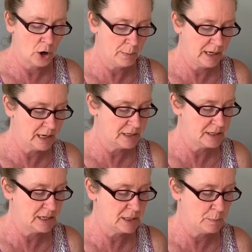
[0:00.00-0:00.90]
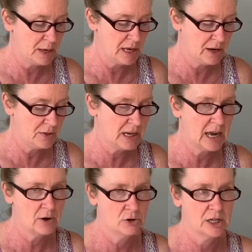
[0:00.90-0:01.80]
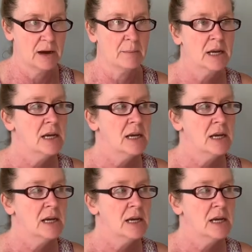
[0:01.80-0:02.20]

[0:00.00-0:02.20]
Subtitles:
begins to spin on the countertop.